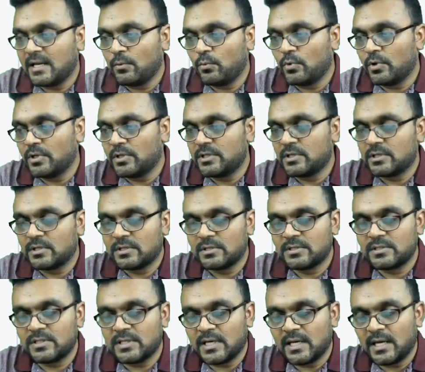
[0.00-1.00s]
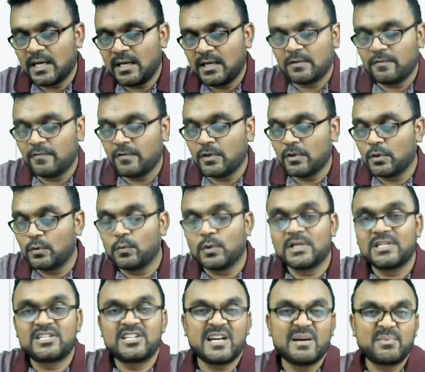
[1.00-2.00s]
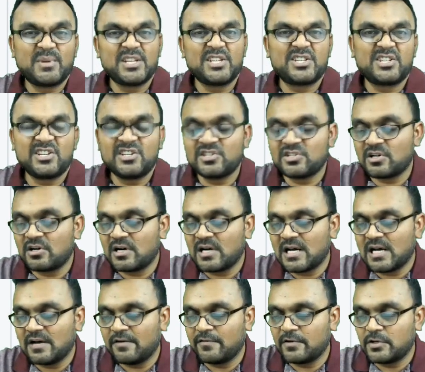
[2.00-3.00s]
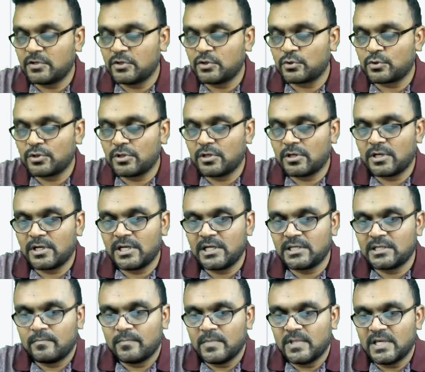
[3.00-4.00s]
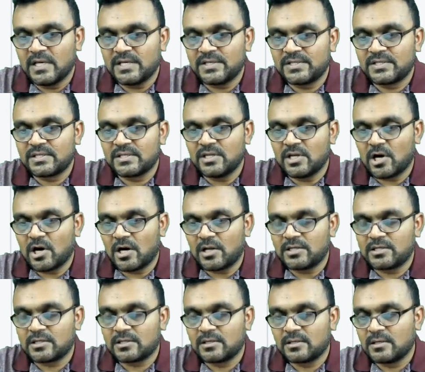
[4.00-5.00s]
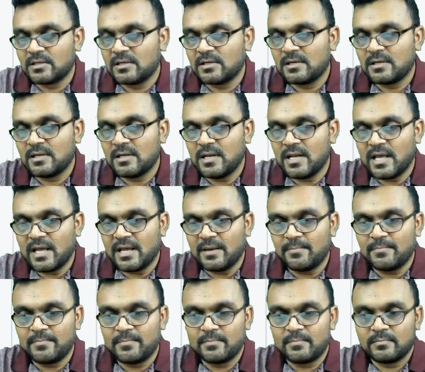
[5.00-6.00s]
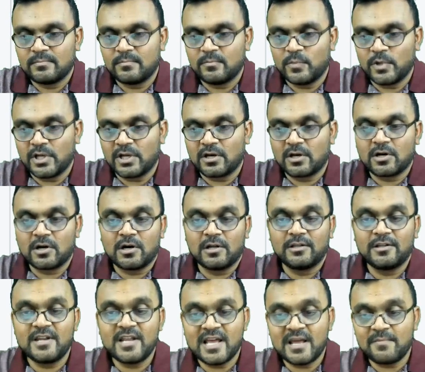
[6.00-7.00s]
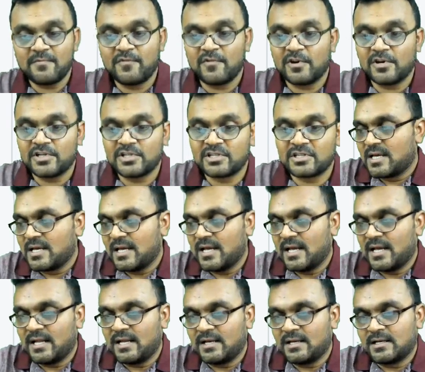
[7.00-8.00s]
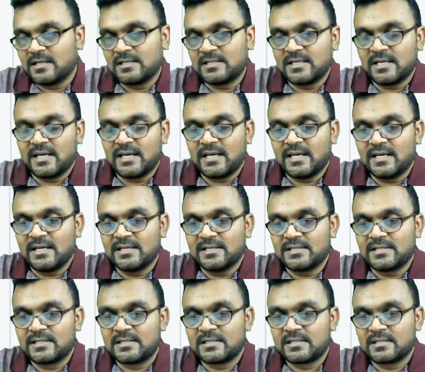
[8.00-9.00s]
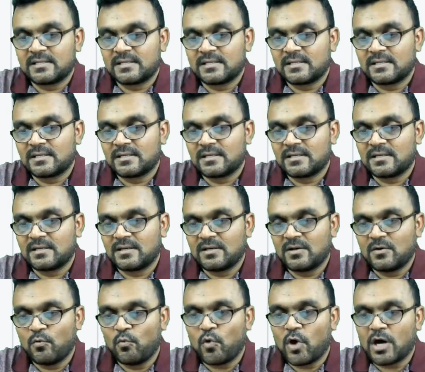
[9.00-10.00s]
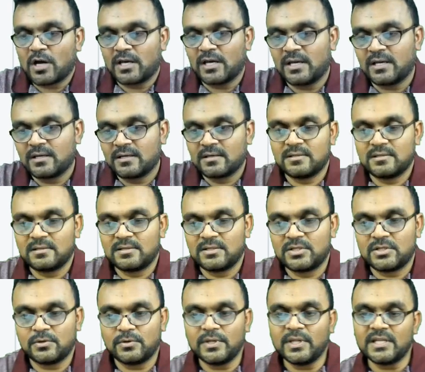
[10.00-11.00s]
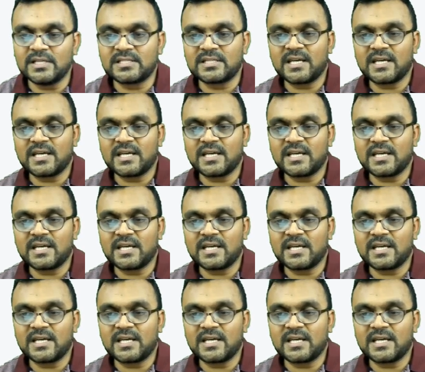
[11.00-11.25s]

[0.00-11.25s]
it would say if you know what template strings are I have a tutorial on it this dot name we're gonna call the name first and I'm gonna say is walking so in this